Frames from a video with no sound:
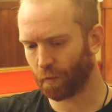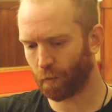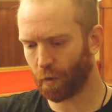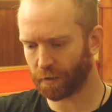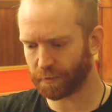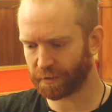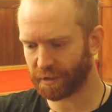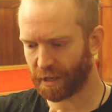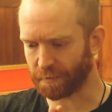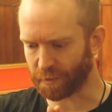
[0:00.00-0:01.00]
what
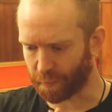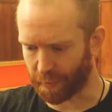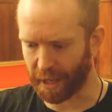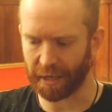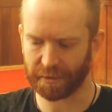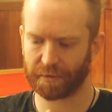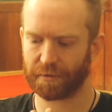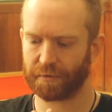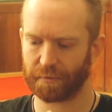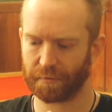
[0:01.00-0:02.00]
sounds best
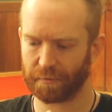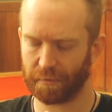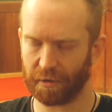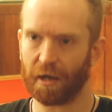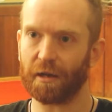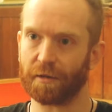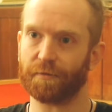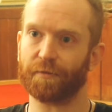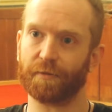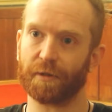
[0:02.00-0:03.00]

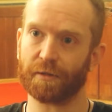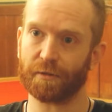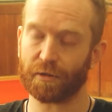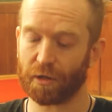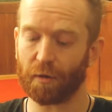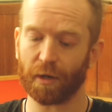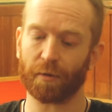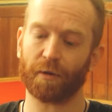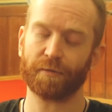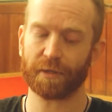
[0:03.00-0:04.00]
live and solo,
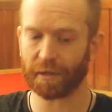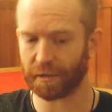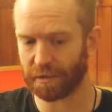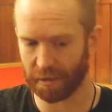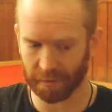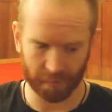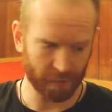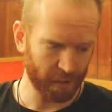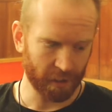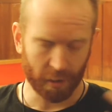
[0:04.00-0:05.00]
and obviously the guitar
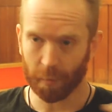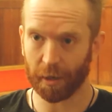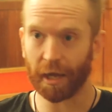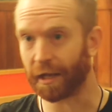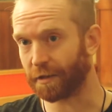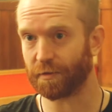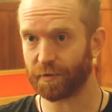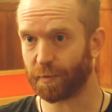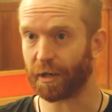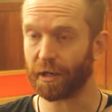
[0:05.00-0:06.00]
playing has
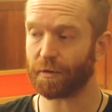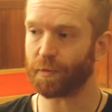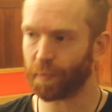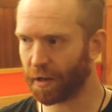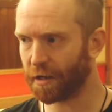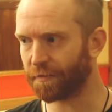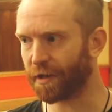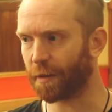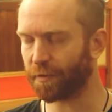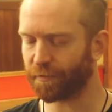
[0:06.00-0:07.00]
obviously been a huge part of
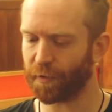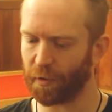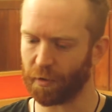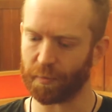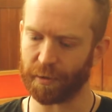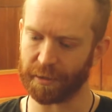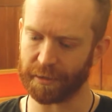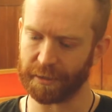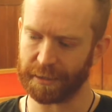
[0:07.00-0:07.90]
that before, but